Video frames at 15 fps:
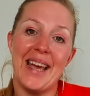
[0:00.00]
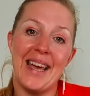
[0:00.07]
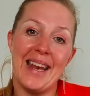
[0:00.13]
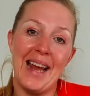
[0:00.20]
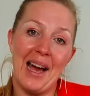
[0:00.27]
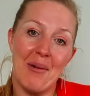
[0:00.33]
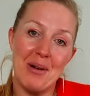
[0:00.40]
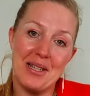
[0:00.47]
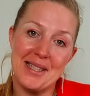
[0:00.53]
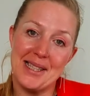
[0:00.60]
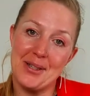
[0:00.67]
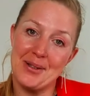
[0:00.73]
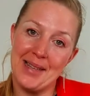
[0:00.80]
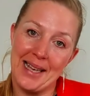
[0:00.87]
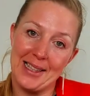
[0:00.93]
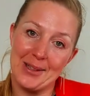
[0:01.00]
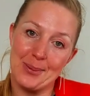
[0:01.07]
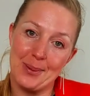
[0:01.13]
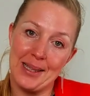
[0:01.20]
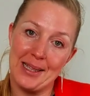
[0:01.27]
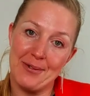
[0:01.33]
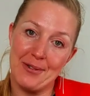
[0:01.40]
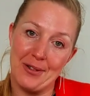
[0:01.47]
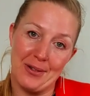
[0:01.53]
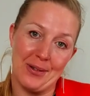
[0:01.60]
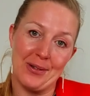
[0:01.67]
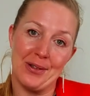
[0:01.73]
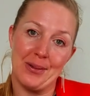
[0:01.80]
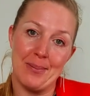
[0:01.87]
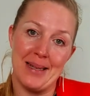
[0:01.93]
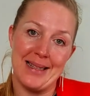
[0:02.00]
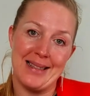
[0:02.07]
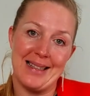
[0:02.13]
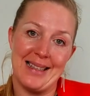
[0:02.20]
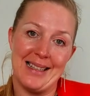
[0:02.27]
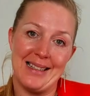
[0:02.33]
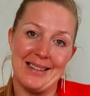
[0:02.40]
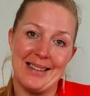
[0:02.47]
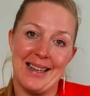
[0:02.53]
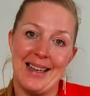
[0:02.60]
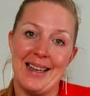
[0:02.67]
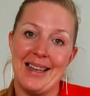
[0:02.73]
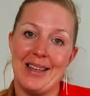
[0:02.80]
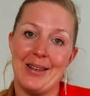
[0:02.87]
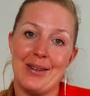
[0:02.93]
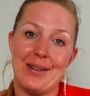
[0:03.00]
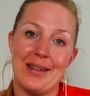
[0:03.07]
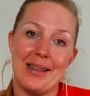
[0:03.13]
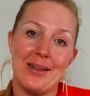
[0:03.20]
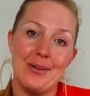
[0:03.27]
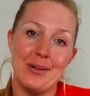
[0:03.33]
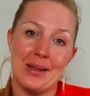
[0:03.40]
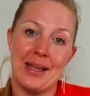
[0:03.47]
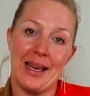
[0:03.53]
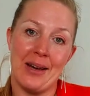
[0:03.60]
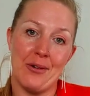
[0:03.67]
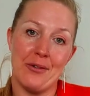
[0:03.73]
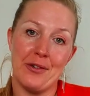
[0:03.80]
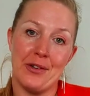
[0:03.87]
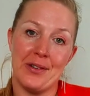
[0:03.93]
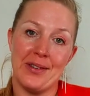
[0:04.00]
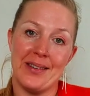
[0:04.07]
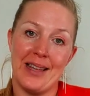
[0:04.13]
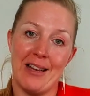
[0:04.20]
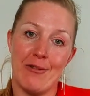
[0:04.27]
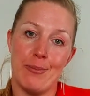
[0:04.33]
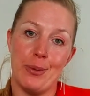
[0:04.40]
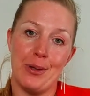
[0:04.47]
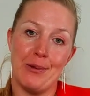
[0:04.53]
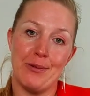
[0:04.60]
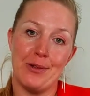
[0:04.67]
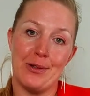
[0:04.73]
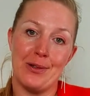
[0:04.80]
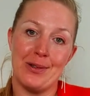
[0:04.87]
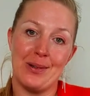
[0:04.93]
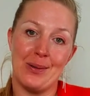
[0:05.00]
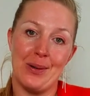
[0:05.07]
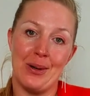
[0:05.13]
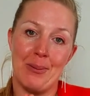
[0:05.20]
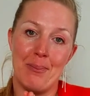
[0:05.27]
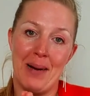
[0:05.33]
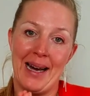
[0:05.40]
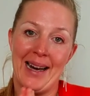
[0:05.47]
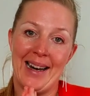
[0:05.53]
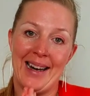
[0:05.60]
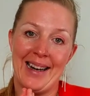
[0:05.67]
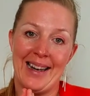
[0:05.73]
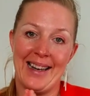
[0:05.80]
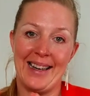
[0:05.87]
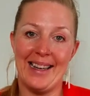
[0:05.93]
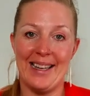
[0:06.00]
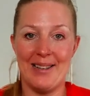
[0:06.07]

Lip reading: And I will see you next week for another message. You take good care of yourself, beautiful soul. Bye.